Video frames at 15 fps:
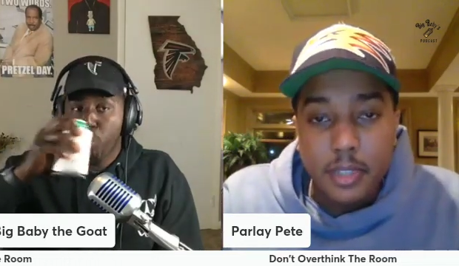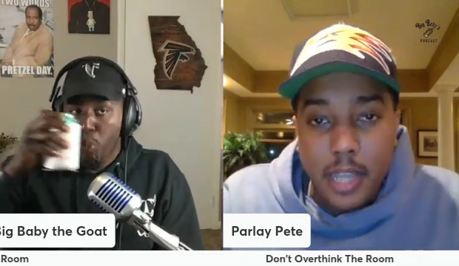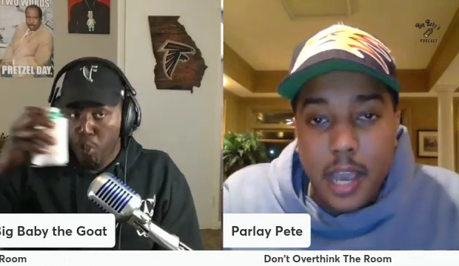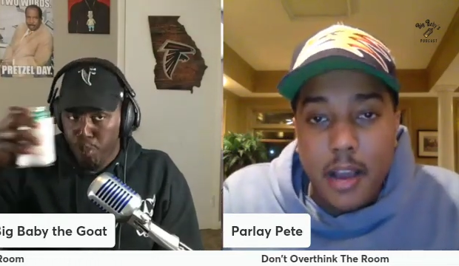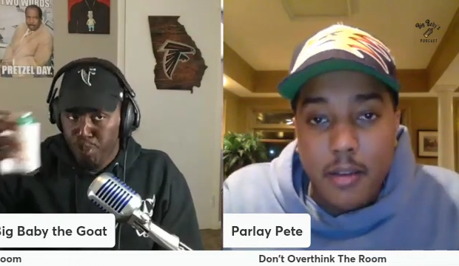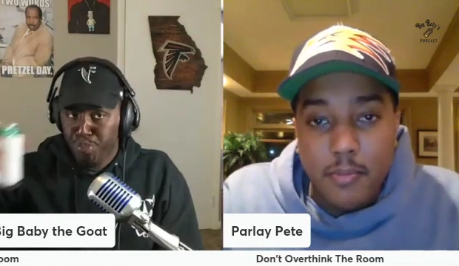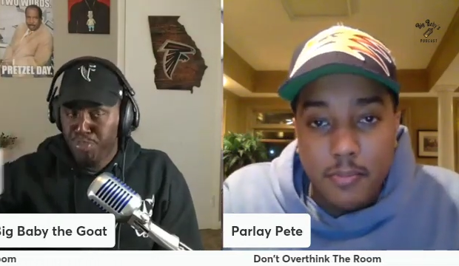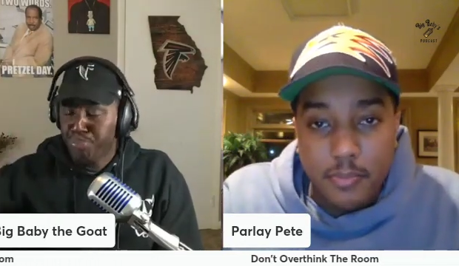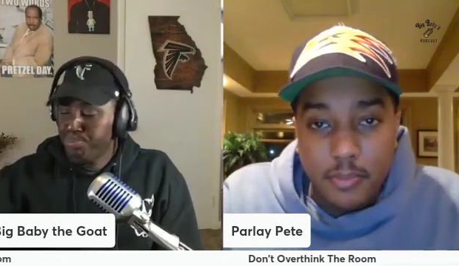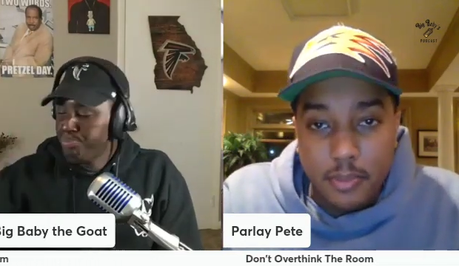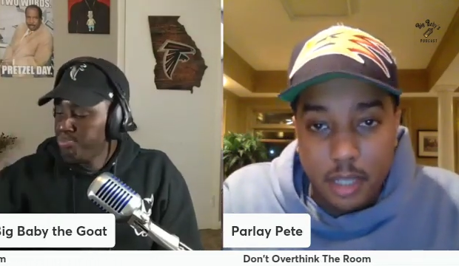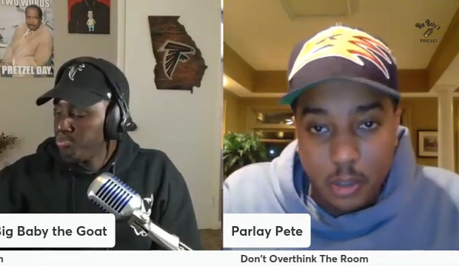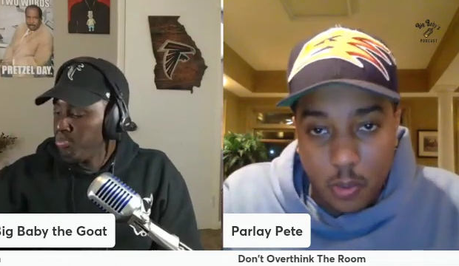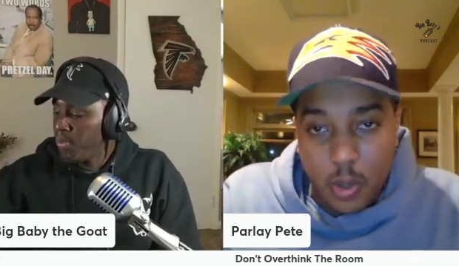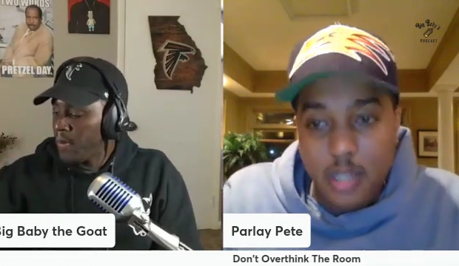Speaker 1: Now,
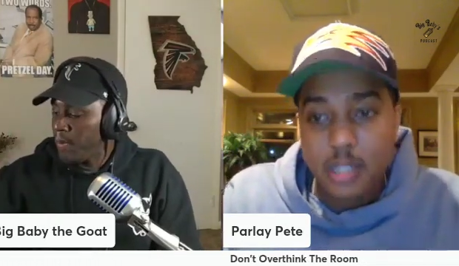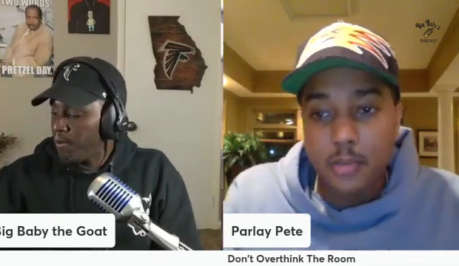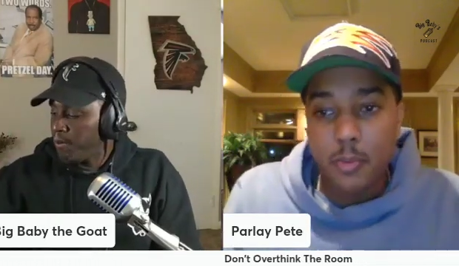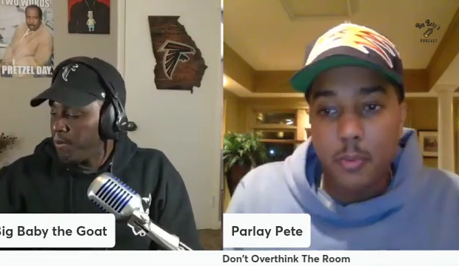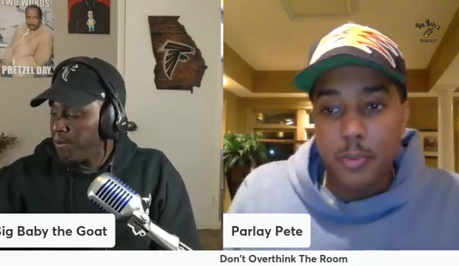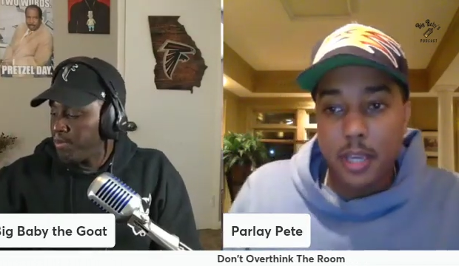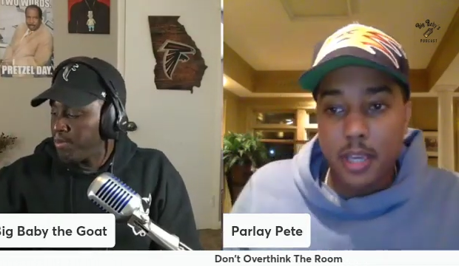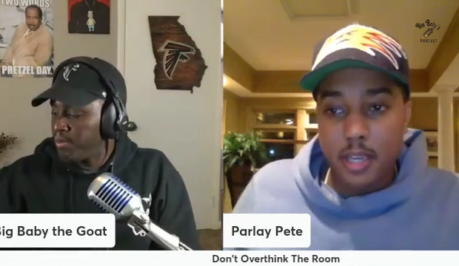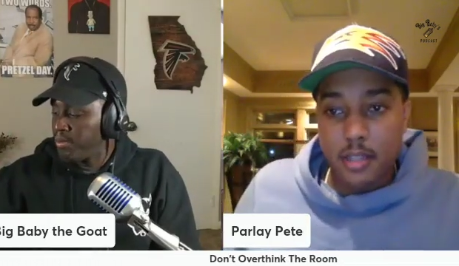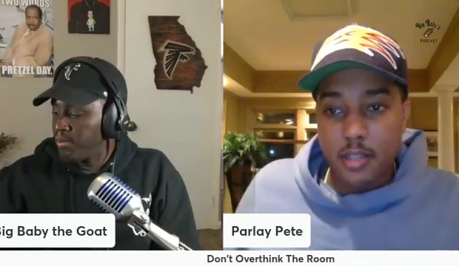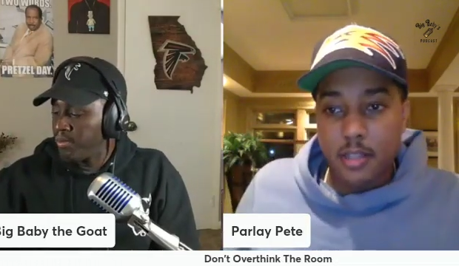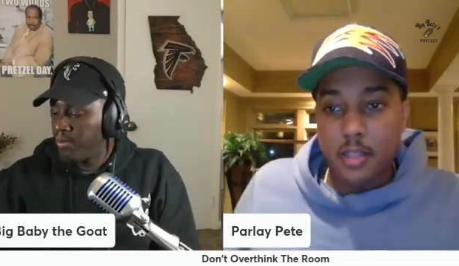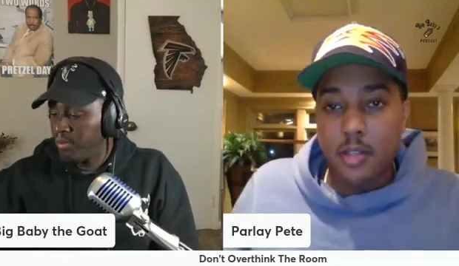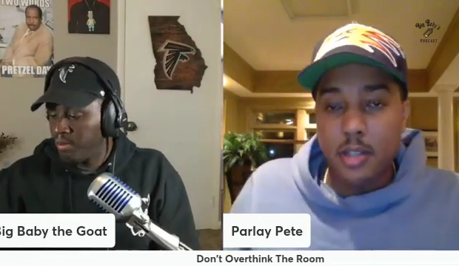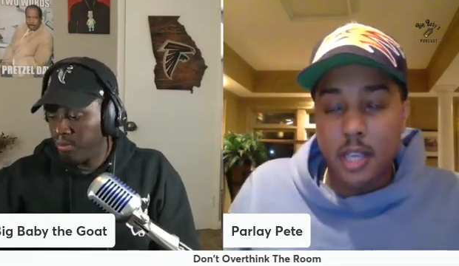the question will
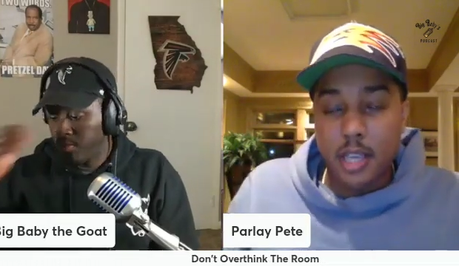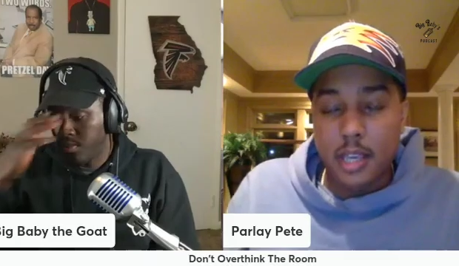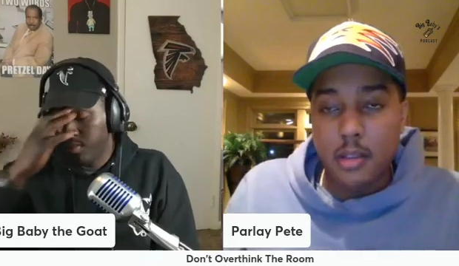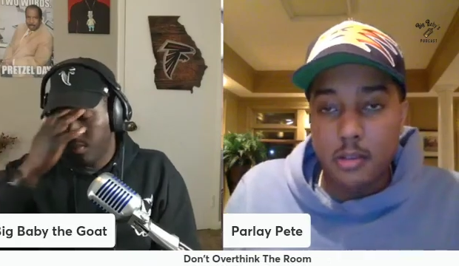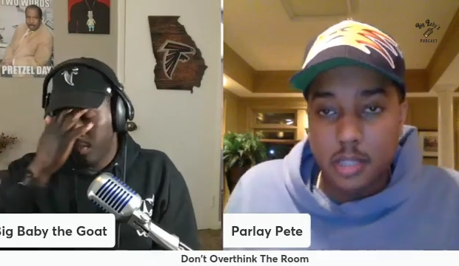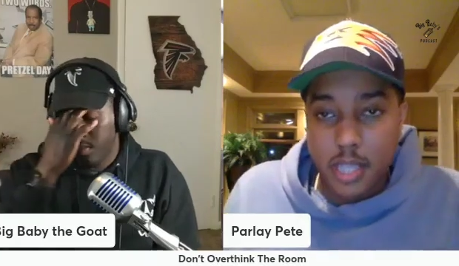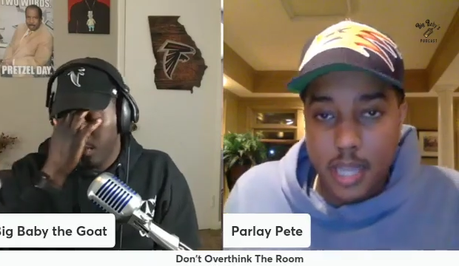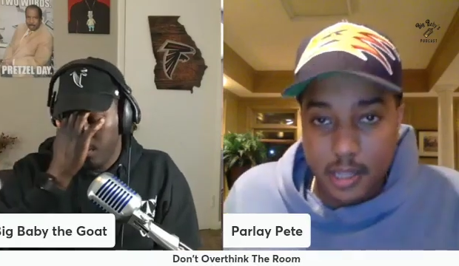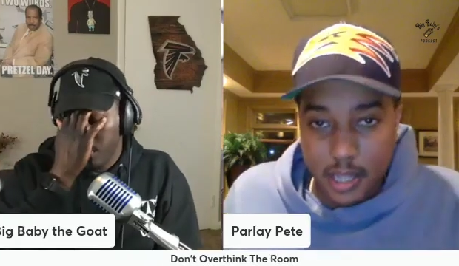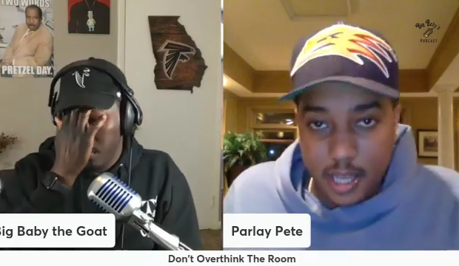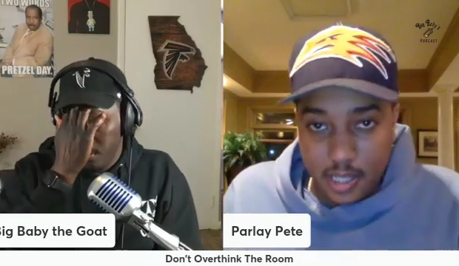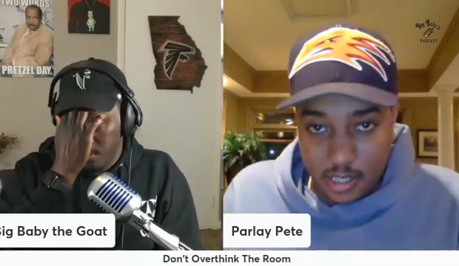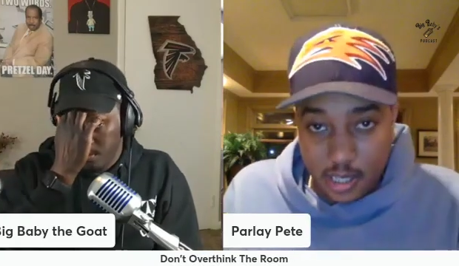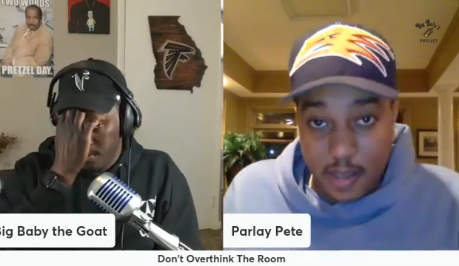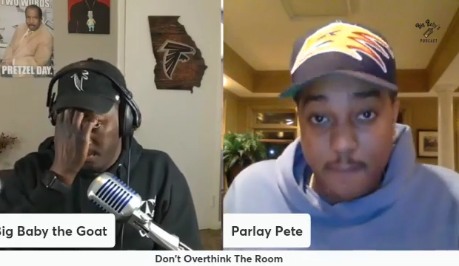be do the Eagles take
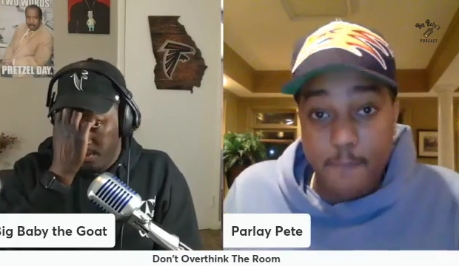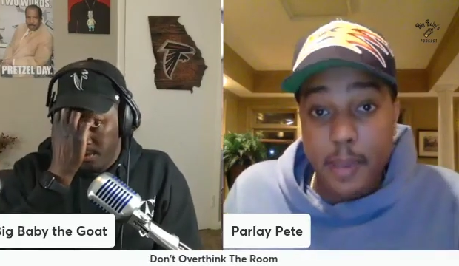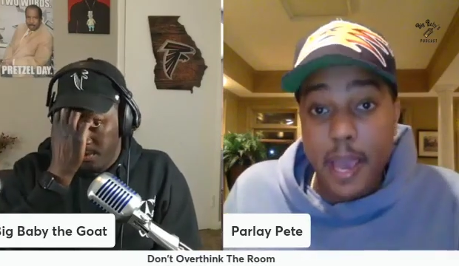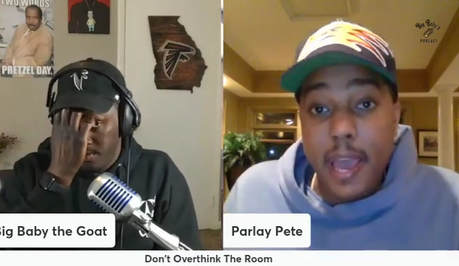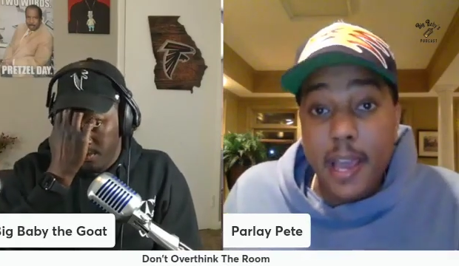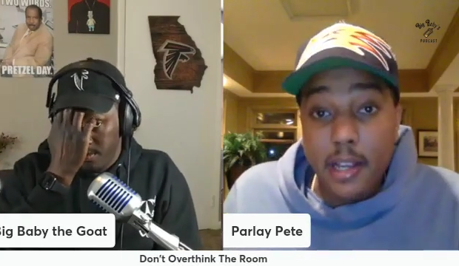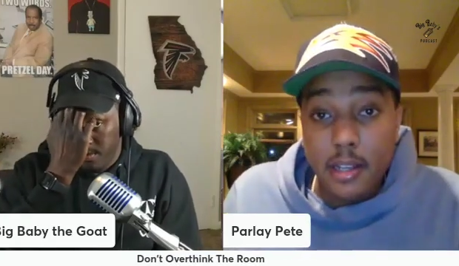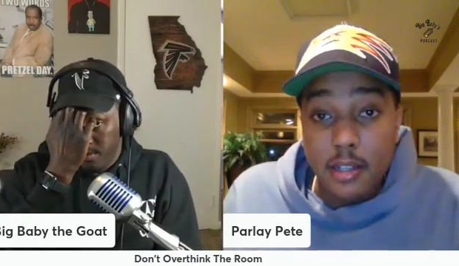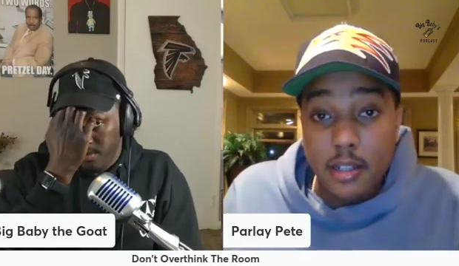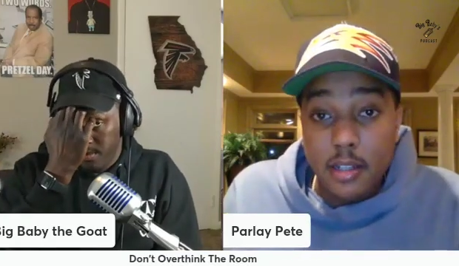that step back?